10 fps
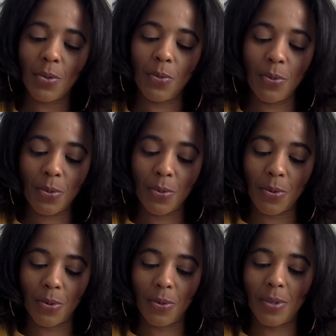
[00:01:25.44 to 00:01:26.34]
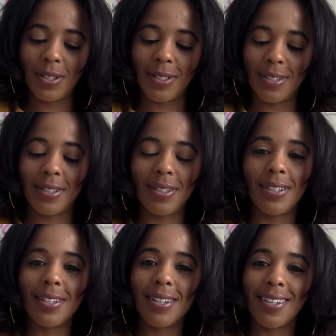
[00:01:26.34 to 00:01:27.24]
Ooh.
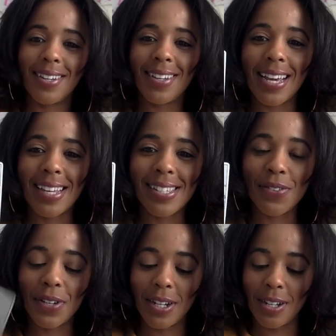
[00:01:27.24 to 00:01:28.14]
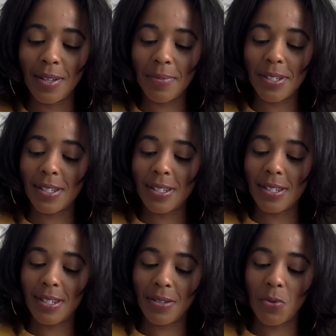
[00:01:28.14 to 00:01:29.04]
Ace of Cups.
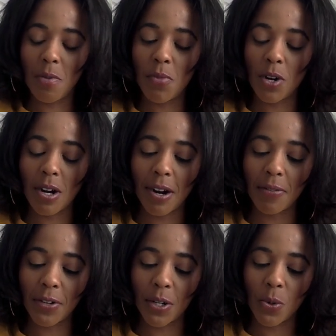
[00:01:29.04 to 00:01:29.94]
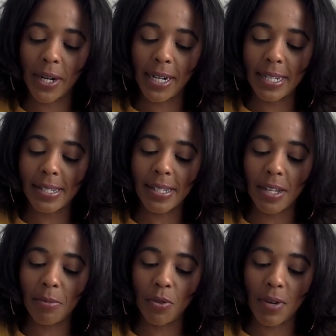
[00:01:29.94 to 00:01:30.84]
One more card for Aquarius,
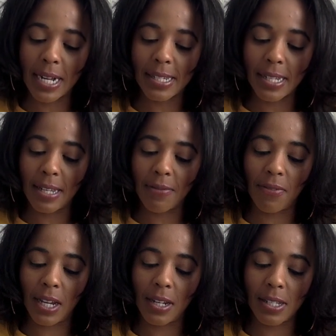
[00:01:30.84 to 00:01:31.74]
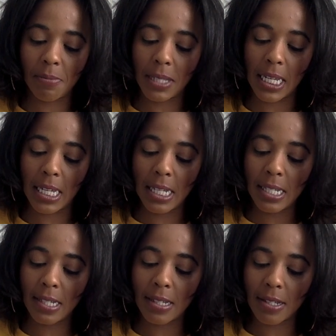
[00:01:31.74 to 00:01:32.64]
Sun, Moon, Rising, and Venus,
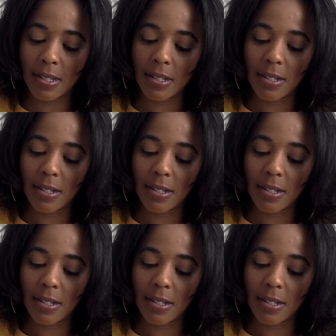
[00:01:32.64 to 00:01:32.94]
please.